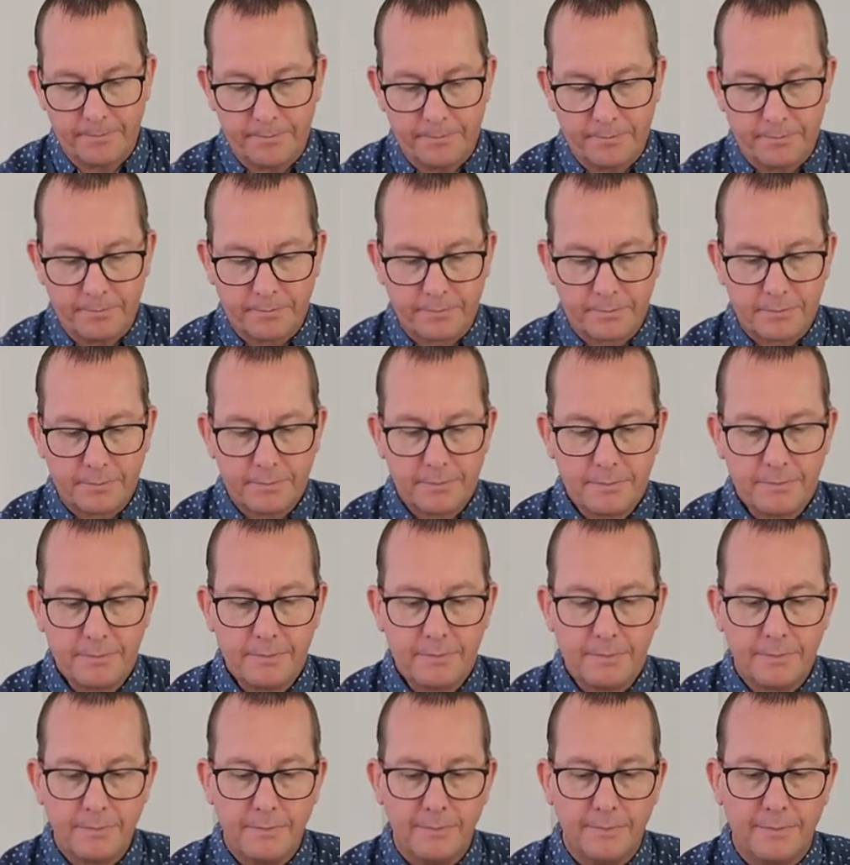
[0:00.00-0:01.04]

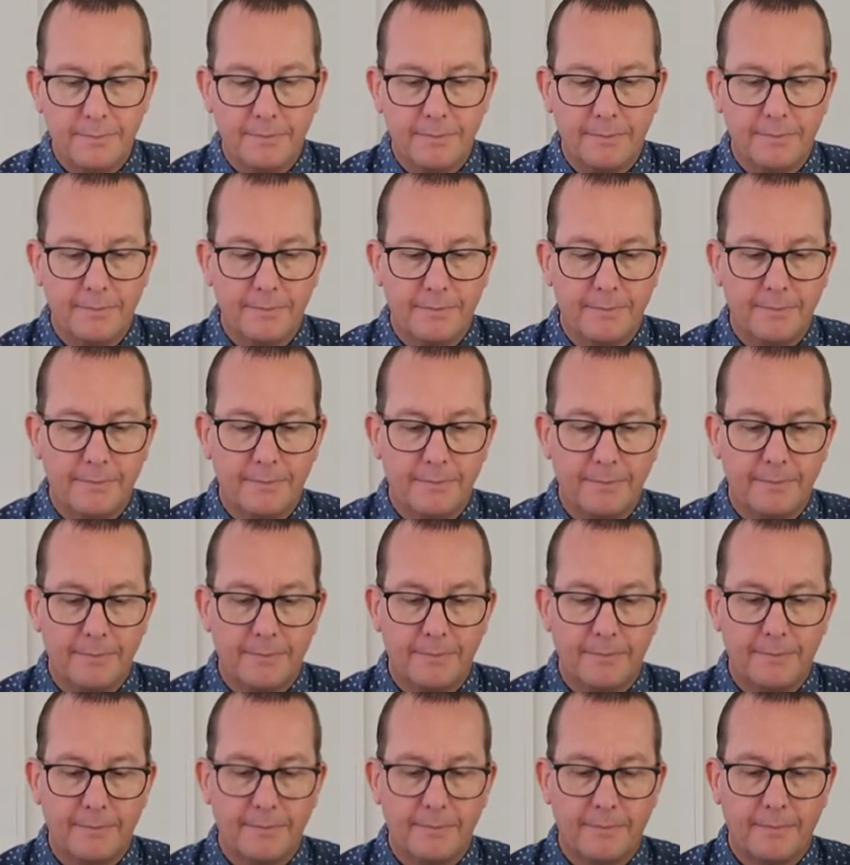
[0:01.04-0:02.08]
No one is speaking in this clip.